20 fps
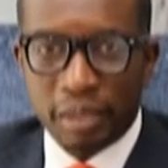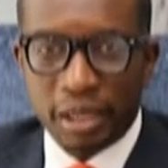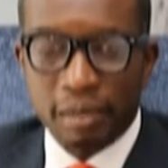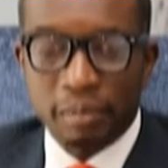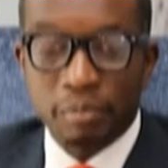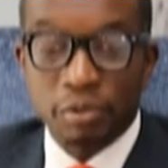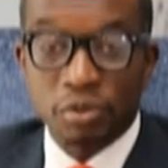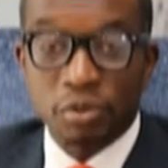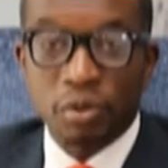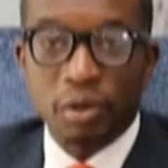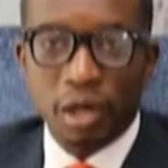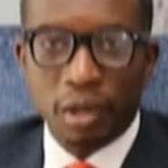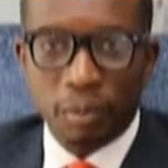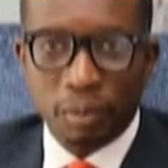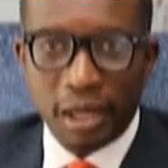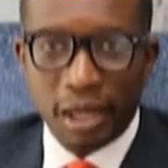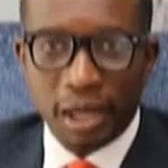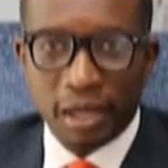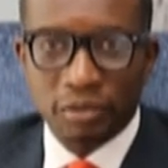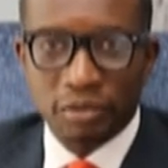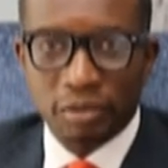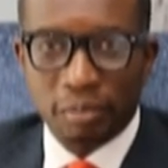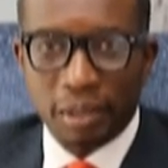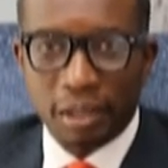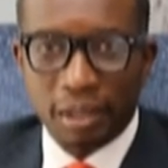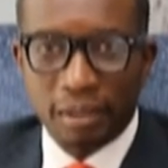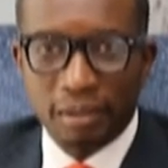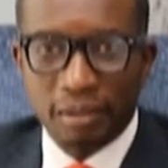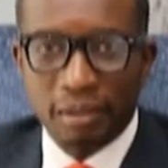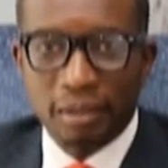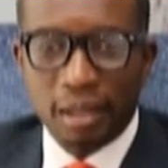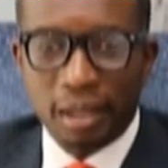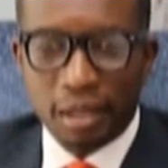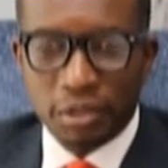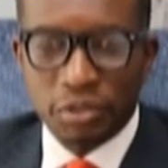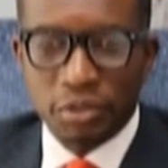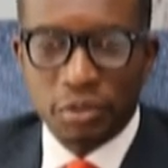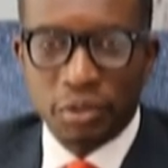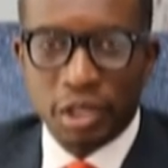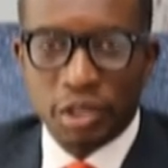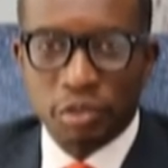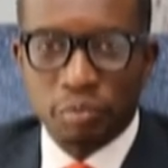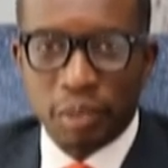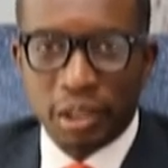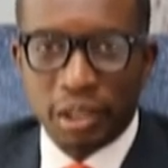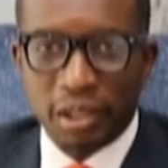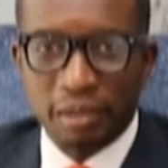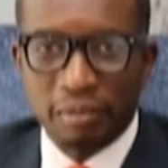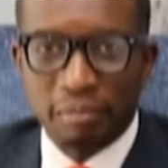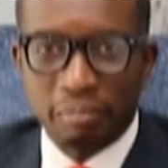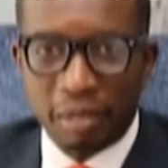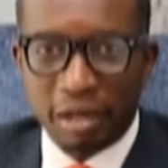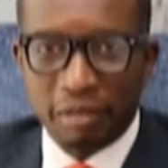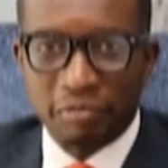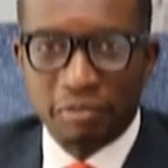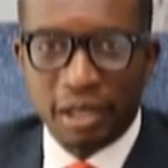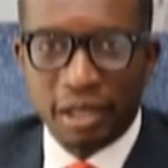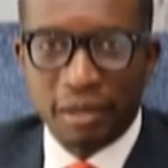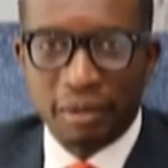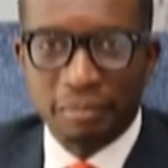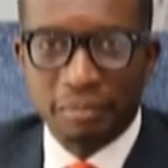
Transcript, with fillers: My name is Kola Oliakintoba. I'll see you next week. Bye for now.